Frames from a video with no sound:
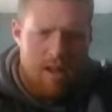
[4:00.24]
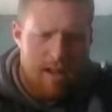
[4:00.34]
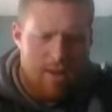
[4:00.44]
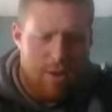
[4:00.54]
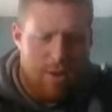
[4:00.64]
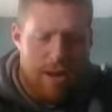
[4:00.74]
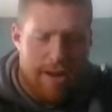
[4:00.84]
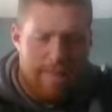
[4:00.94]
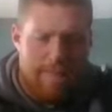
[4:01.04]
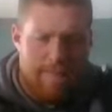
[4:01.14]
screw
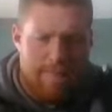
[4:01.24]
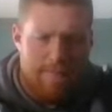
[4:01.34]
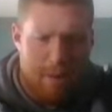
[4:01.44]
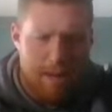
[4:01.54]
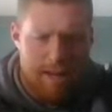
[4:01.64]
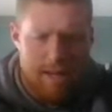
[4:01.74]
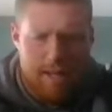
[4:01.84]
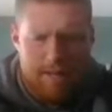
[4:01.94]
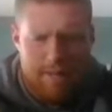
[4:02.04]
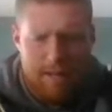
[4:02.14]
down, but
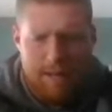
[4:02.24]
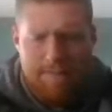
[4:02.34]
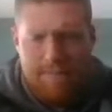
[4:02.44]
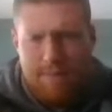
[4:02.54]
you know,